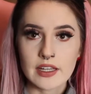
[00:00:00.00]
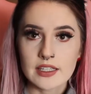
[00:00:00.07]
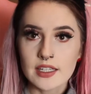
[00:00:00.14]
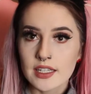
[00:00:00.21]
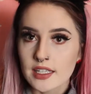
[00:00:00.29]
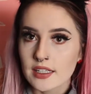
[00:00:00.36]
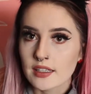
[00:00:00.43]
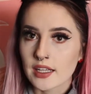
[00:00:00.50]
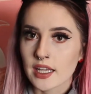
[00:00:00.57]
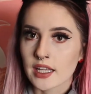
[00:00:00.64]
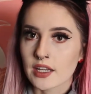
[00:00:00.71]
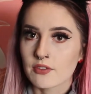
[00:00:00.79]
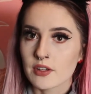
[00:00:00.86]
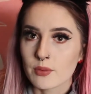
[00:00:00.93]
did it and
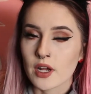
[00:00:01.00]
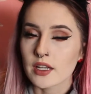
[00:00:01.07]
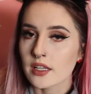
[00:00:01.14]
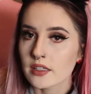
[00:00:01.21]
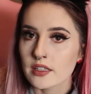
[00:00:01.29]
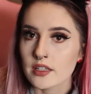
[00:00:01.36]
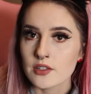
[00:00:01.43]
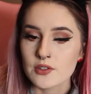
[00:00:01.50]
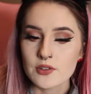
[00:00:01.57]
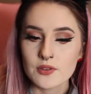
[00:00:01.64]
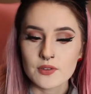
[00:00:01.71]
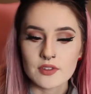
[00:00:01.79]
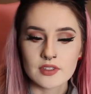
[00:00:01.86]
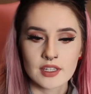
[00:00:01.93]
every product I
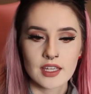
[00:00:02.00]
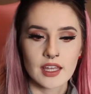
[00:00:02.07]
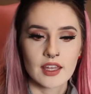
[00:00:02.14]
used.